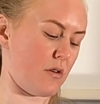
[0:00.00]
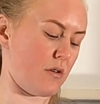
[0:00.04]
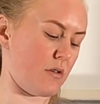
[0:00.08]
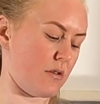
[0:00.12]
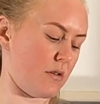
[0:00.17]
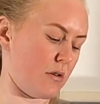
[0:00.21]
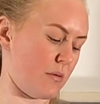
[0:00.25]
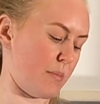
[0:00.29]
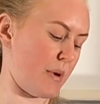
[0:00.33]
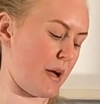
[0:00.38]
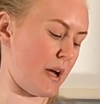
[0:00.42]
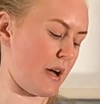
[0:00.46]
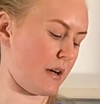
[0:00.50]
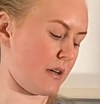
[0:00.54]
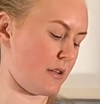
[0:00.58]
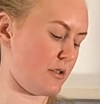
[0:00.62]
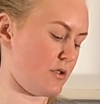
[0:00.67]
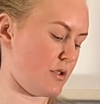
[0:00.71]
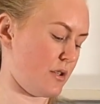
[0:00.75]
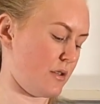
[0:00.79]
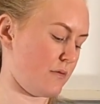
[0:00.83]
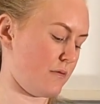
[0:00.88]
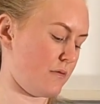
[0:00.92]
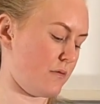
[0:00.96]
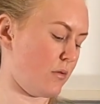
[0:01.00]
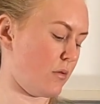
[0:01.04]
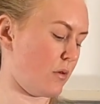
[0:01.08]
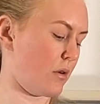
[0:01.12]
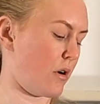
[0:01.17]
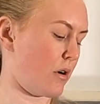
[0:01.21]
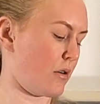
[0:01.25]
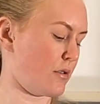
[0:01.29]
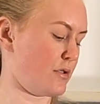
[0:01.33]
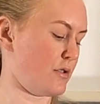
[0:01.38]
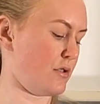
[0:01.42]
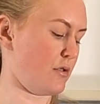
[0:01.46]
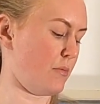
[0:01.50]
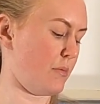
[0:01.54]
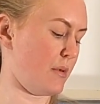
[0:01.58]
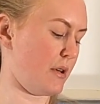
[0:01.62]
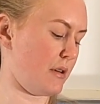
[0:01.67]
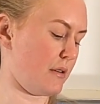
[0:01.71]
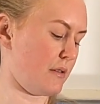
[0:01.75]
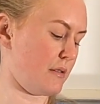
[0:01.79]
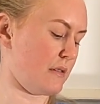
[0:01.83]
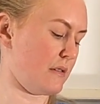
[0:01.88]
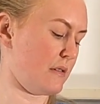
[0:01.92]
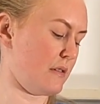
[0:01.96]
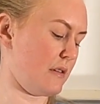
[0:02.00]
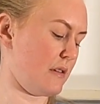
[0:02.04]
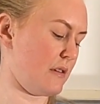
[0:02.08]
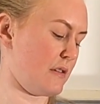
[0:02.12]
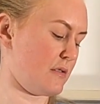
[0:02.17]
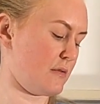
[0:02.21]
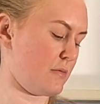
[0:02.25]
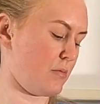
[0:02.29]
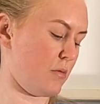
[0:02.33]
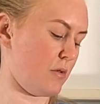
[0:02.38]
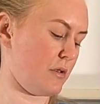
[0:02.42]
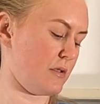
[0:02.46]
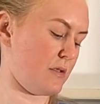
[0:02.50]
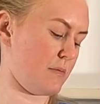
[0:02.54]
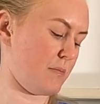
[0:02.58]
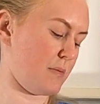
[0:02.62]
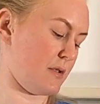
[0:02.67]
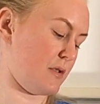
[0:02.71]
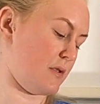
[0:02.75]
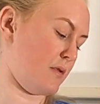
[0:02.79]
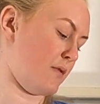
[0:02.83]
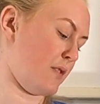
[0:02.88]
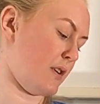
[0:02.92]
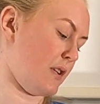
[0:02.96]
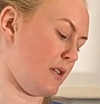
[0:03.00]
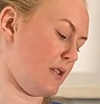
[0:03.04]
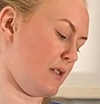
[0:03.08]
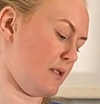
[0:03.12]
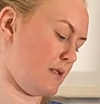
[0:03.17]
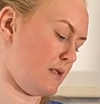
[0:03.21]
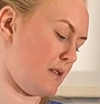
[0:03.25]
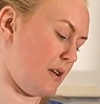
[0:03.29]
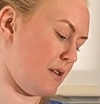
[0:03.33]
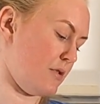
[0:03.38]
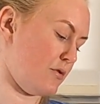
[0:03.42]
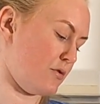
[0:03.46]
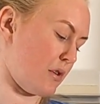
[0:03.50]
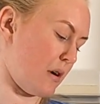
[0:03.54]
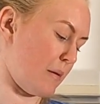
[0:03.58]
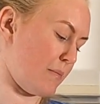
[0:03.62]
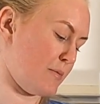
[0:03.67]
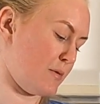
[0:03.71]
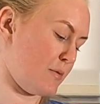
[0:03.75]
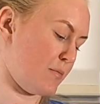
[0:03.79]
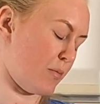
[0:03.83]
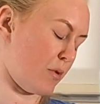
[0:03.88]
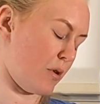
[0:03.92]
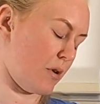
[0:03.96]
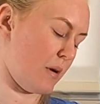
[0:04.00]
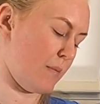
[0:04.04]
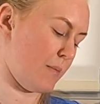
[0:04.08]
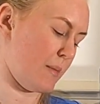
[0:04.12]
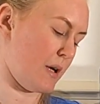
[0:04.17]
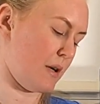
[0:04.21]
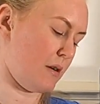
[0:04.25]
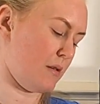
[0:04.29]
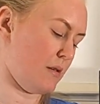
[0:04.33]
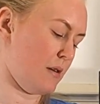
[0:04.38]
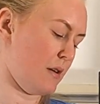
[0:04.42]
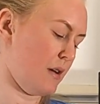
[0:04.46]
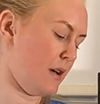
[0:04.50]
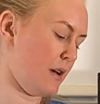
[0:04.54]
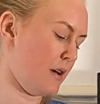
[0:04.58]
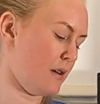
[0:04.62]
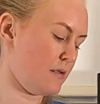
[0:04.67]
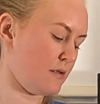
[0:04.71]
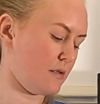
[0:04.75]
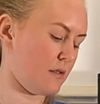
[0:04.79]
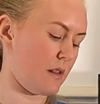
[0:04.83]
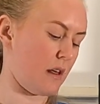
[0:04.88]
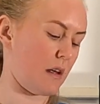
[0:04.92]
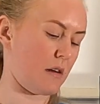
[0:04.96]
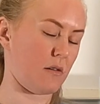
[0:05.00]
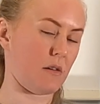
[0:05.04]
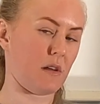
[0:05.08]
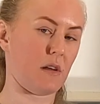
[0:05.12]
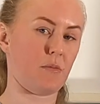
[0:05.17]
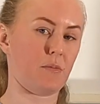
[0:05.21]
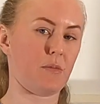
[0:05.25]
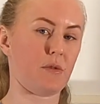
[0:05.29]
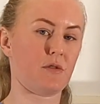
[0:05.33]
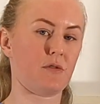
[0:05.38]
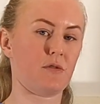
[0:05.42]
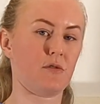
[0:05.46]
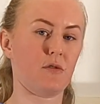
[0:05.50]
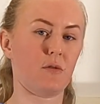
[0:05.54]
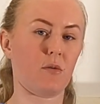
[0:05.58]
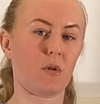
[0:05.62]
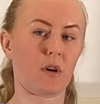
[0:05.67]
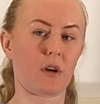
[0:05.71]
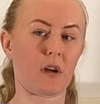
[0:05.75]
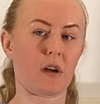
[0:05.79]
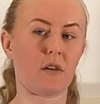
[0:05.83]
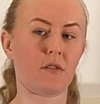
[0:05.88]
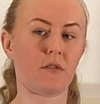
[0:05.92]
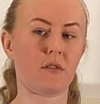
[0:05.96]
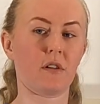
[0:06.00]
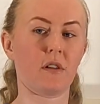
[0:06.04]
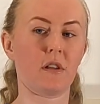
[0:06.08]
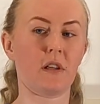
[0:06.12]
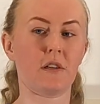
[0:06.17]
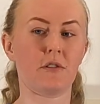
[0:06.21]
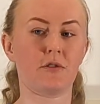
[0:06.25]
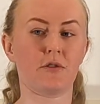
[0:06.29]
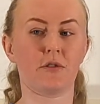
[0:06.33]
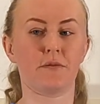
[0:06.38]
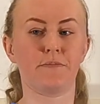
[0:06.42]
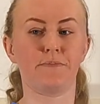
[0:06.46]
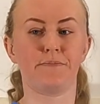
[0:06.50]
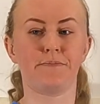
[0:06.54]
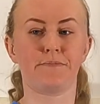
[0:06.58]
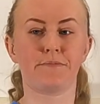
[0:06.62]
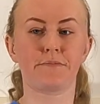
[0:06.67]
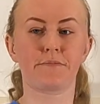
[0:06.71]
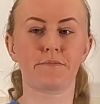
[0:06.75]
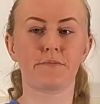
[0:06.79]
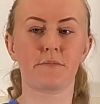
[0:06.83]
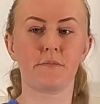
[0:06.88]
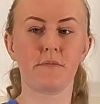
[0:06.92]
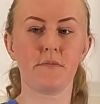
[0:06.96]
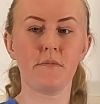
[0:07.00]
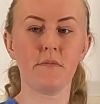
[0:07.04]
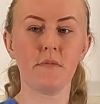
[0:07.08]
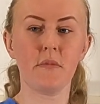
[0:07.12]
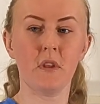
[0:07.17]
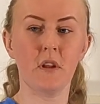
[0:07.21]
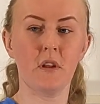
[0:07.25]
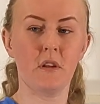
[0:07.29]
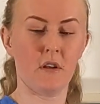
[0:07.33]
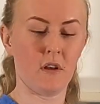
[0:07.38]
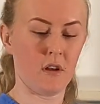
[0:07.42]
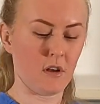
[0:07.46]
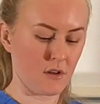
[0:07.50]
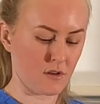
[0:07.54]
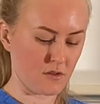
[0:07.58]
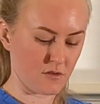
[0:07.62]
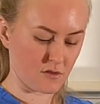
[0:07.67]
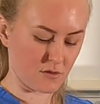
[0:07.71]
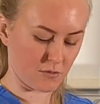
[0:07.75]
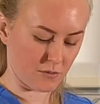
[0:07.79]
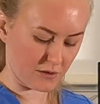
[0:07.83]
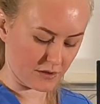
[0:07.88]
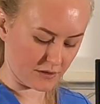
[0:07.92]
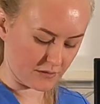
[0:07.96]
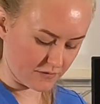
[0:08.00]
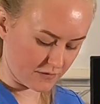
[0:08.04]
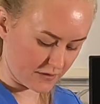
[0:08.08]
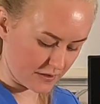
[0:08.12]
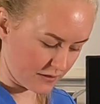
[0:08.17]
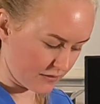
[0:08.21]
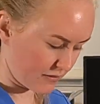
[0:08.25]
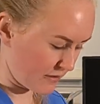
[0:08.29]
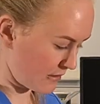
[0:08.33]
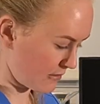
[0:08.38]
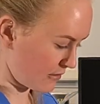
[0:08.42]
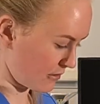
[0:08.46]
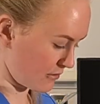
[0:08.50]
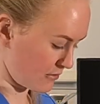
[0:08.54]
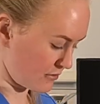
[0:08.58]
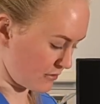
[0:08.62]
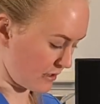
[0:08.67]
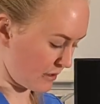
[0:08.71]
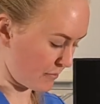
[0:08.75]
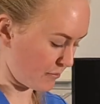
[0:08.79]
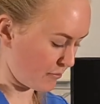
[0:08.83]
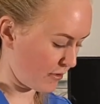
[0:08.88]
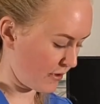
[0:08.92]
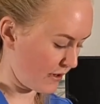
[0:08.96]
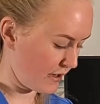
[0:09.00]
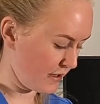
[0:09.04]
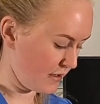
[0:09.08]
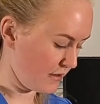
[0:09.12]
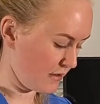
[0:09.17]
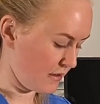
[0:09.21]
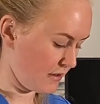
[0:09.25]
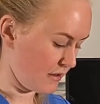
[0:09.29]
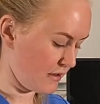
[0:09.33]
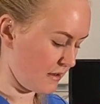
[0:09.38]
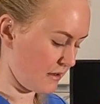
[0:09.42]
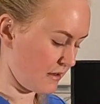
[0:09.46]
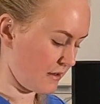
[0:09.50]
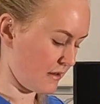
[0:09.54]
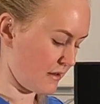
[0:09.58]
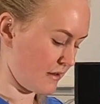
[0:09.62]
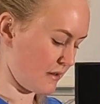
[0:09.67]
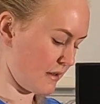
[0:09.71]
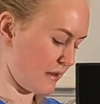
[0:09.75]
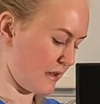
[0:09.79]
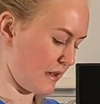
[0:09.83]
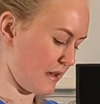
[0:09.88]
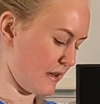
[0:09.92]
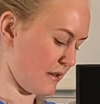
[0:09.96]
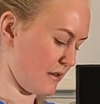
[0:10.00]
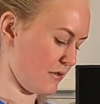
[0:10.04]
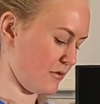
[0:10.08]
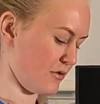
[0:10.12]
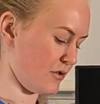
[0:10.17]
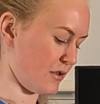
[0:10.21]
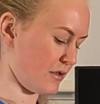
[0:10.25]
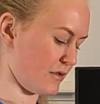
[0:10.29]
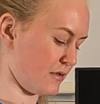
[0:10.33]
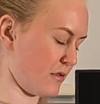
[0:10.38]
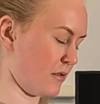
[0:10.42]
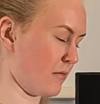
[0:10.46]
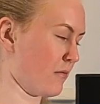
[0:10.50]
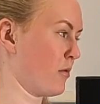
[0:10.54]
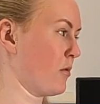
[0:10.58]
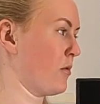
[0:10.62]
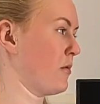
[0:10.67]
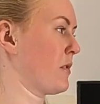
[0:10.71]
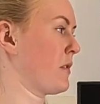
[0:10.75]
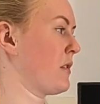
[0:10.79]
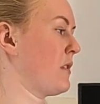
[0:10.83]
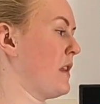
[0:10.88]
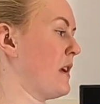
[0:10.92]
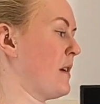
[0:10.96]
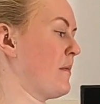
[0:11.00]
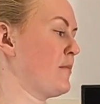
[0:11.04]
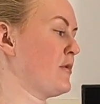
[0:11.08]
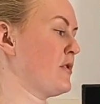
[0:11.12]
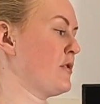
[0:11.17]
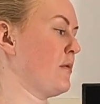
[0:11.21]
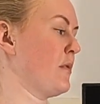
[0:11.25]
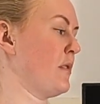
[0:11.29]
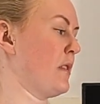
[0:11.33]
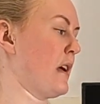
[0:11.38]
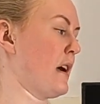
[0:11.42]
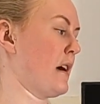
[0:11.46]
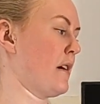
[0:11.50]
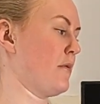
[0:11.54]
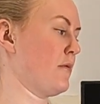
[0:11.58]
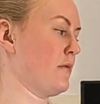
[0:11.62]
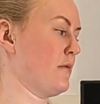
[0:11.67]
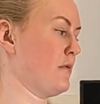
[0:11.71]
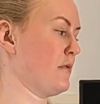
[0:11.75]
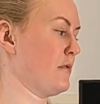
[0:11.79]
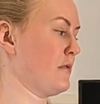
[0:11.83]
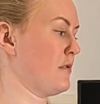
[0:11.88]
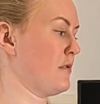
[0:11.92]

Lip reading: on our packaging for our tubing. This one specifically is 10 drops per ml, so that'll help us do our calculation. So we're going to figure out our drop rate and adjust our roller clamp to allow